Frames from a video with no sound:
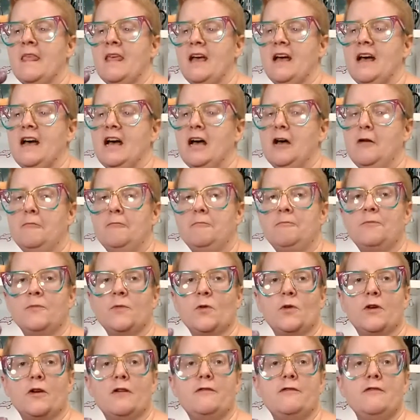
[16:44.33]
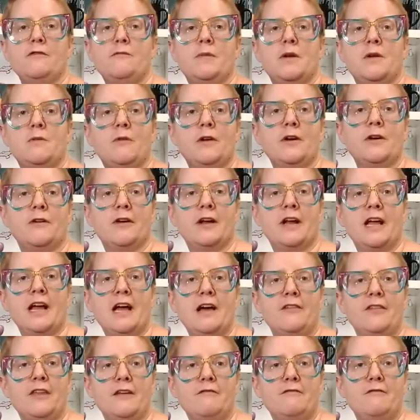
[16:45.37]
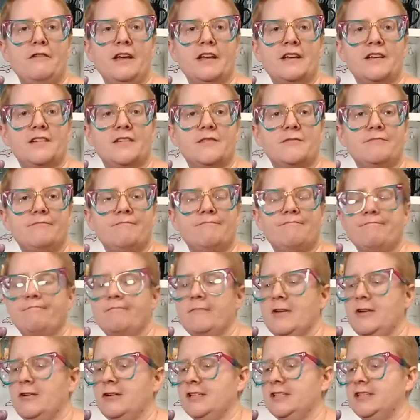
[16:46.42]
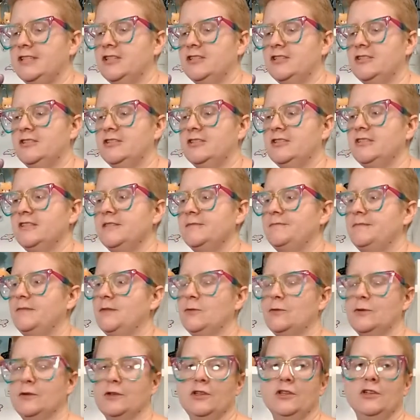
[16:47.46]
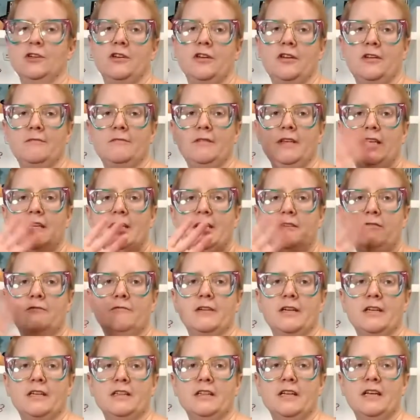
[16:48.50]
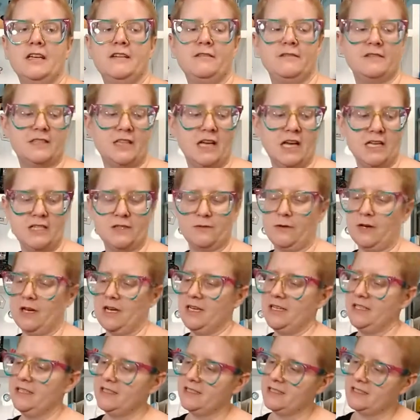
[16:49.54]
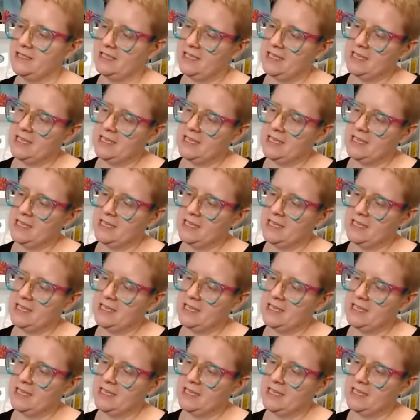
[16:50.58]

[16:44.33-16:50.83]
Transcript: Or if you've been wondering how they fit on dolls or look in real life size-wise.